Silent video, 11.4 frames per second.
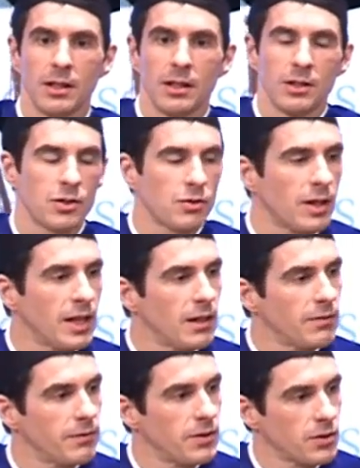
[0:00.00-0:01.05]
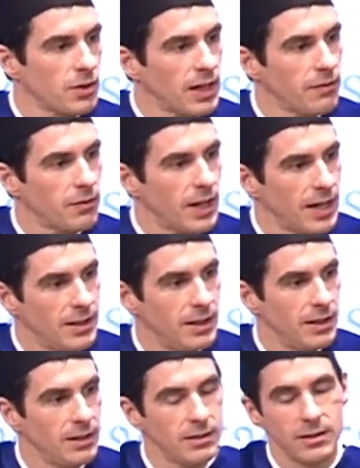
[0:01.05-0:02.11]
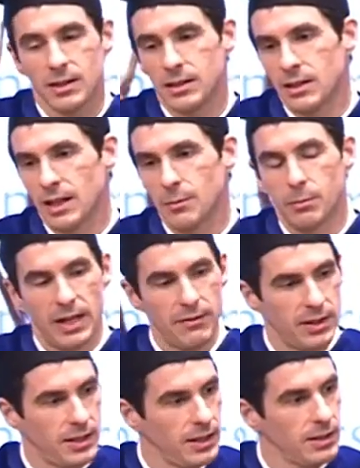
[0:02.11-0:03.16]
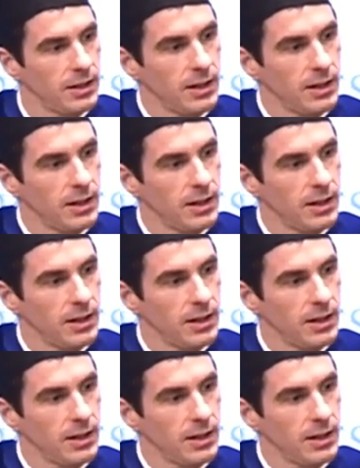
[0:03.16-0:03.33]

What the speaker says: strive for ideals like brevity,